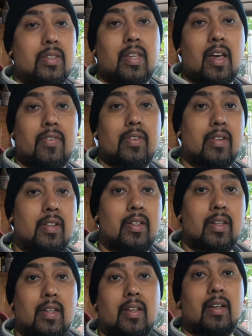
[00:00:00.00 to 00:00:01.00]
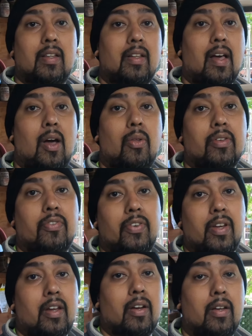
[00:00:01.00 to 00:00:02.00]
is having a little howling
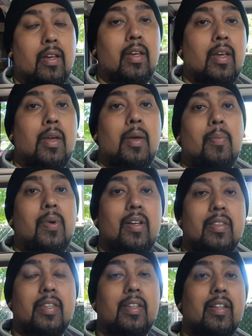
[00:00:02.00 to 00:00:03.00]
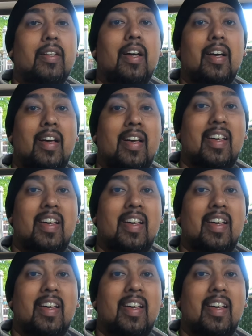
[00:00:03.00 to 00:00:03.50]
fit here. But until uh,